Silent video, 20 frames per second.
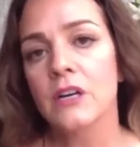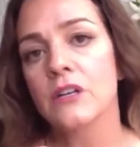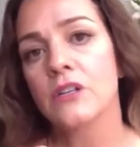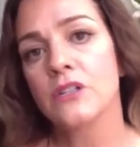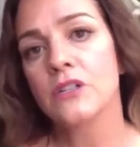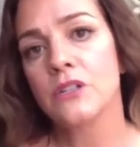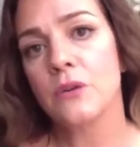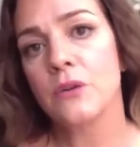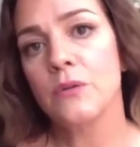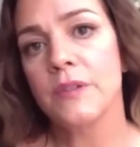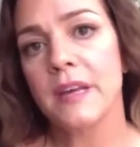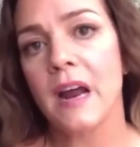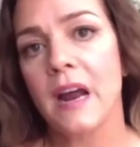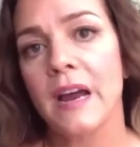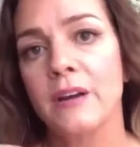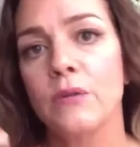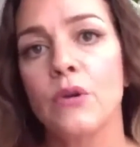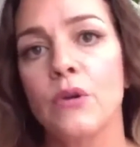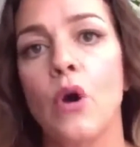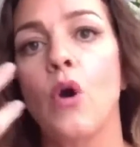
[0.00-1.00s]
so that
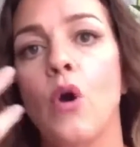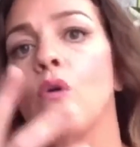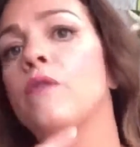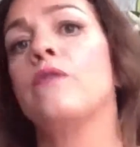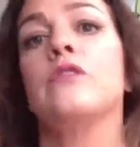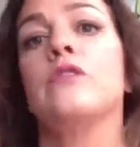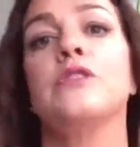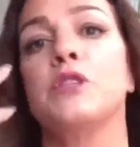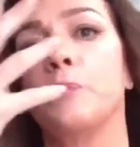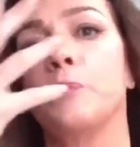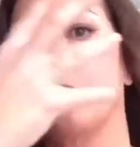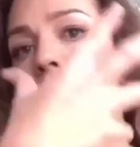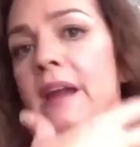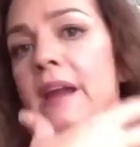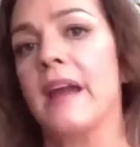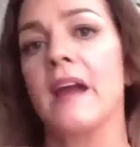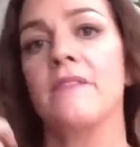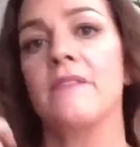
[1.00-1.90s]
I don't overspray